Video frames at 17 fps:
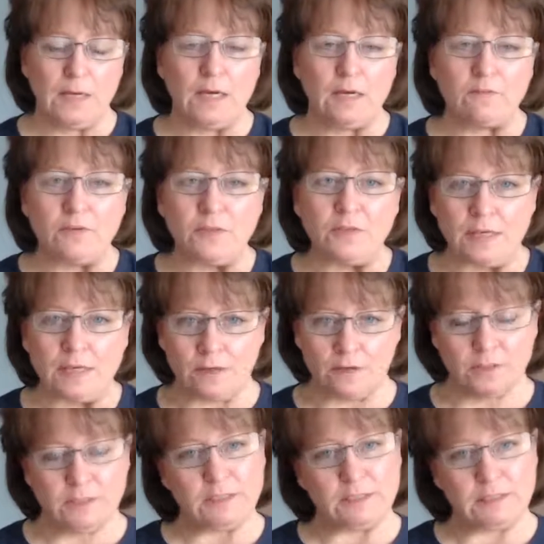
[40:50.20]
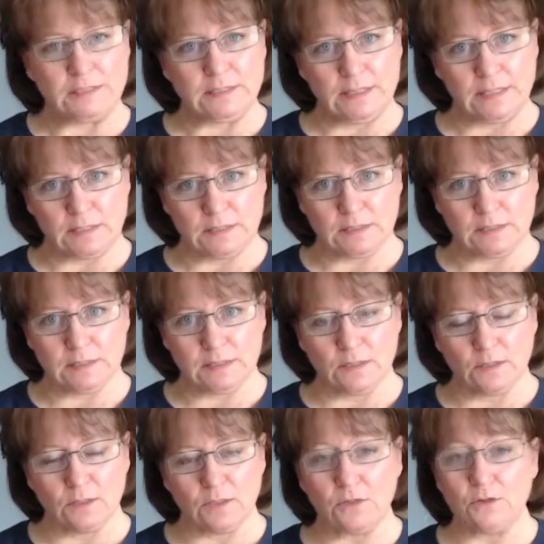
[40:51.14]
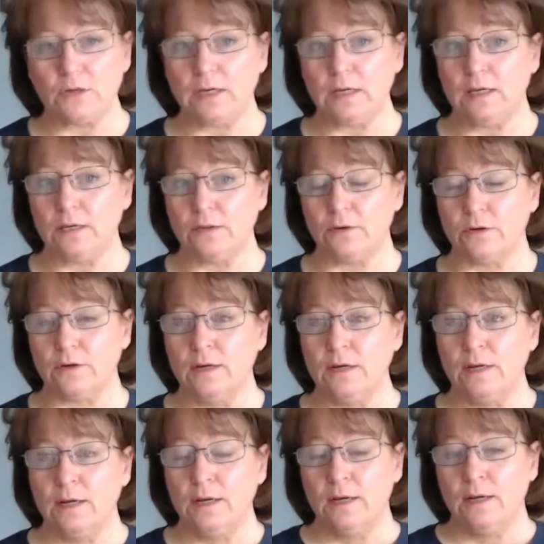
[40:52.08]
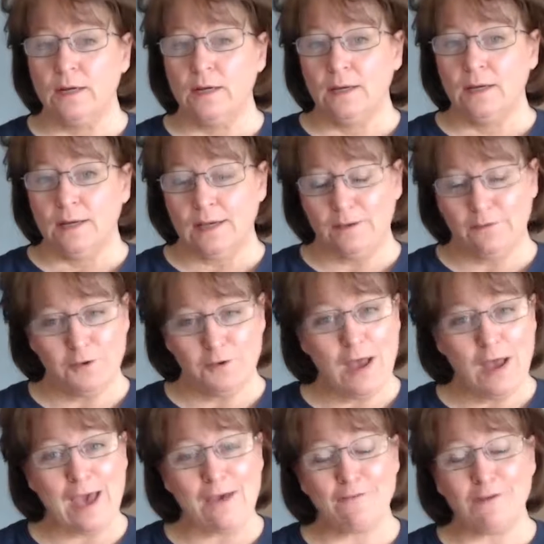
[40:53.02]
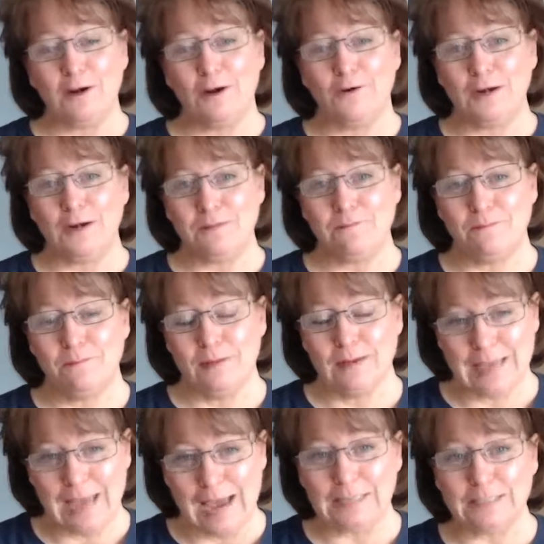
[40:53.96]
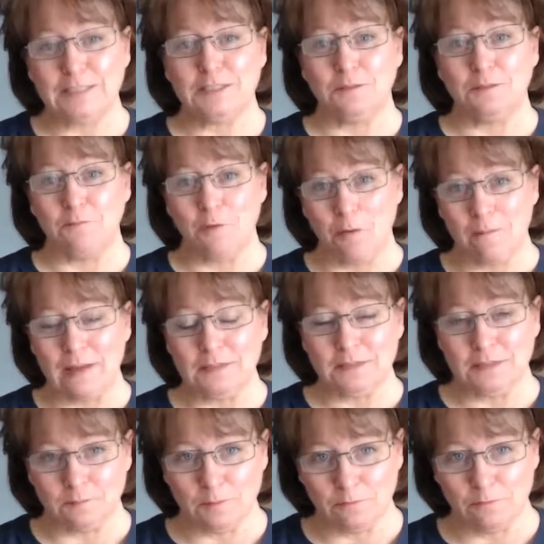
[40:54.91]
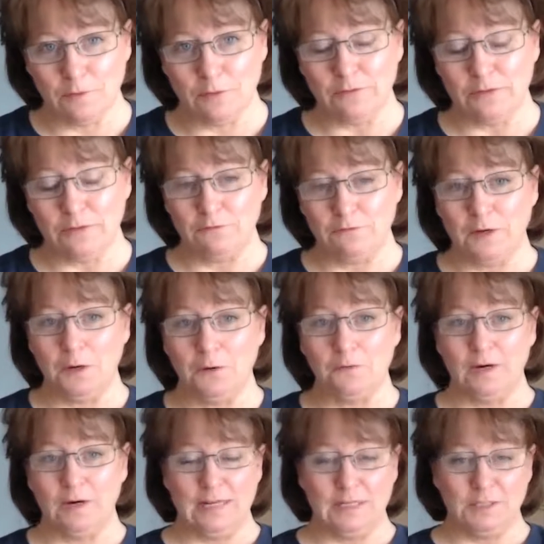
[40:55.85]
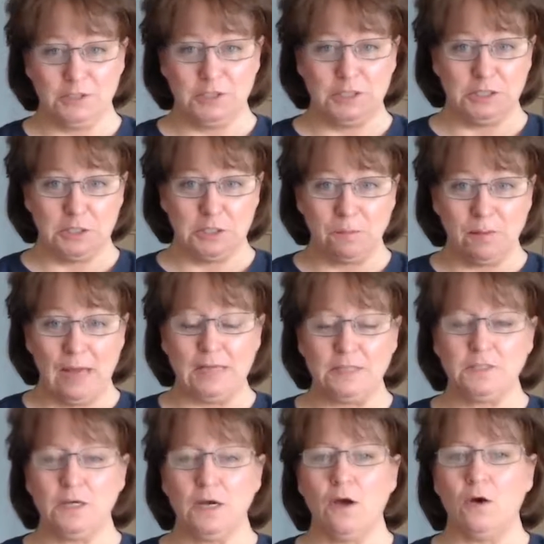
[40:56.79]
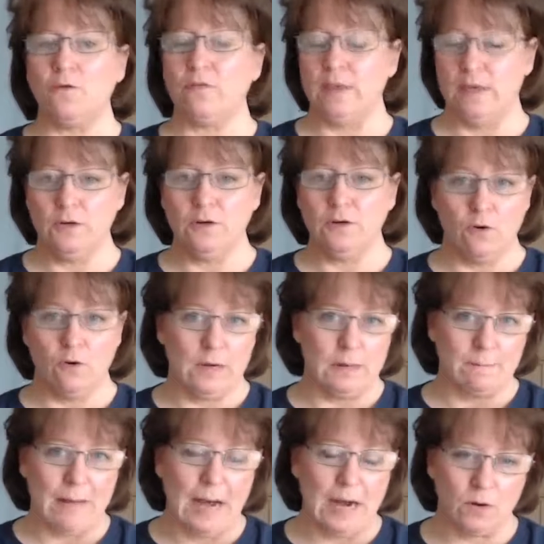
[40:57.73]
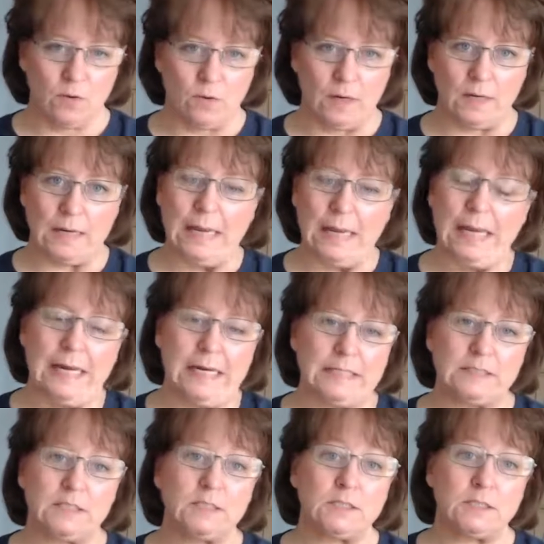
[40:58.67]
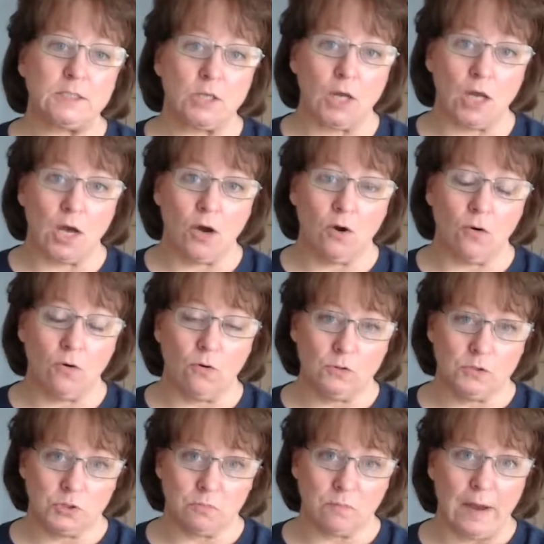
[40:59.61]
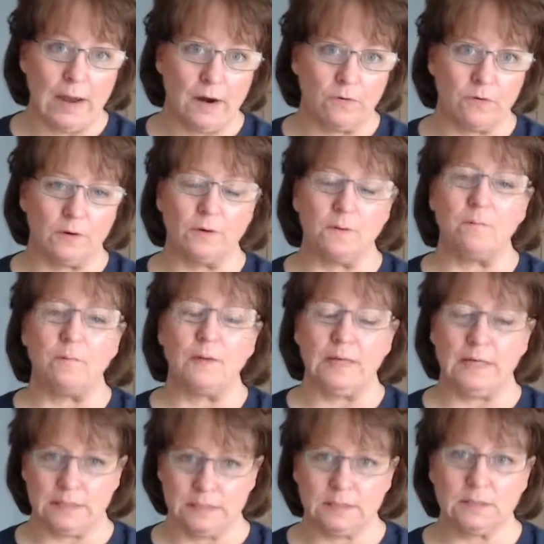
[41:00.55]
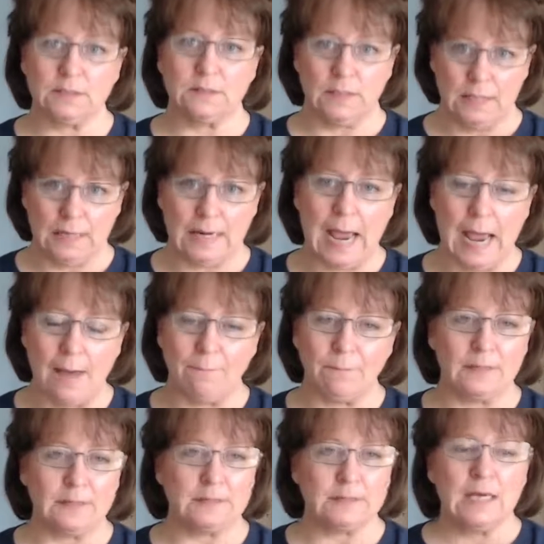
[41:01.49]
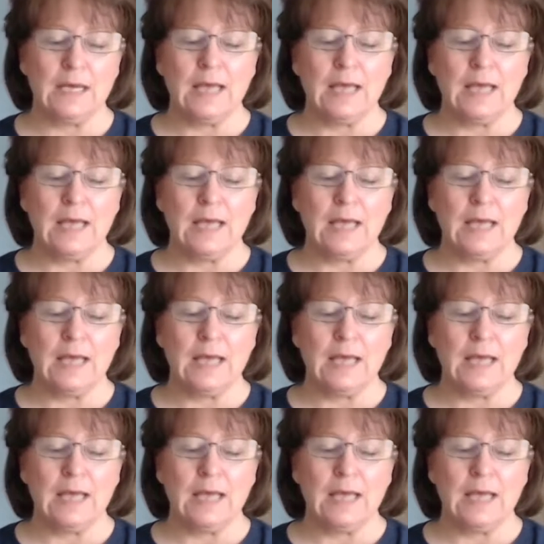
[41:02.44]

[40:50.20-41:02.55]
If you think you're just sitting still, you're either, if you haven't already gotten some momentum of moving forward and it's just a plateau, then you're going backward. And it's a slow spiral, but it's it happens.